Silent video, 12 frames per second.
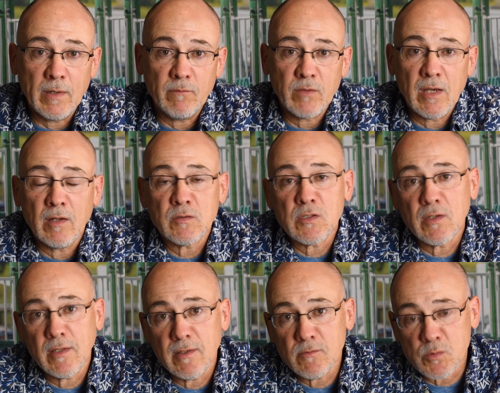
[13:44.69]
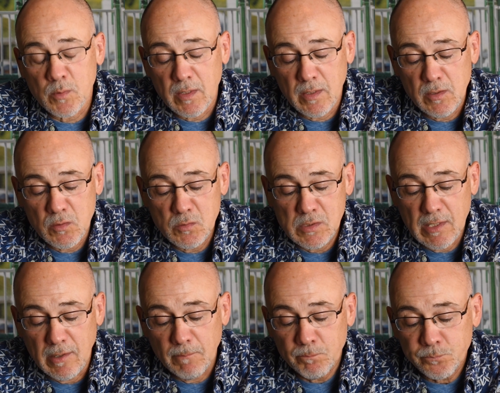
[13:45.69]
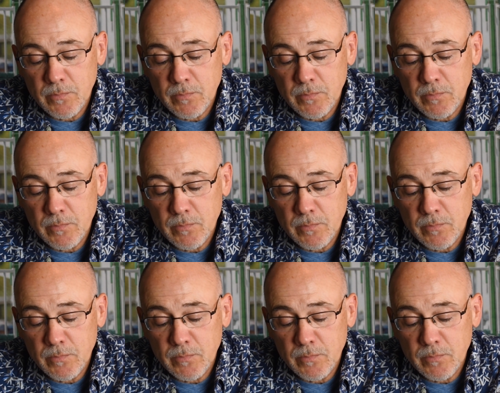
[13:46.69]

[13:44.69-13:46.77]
of the alternatives we're going to use here.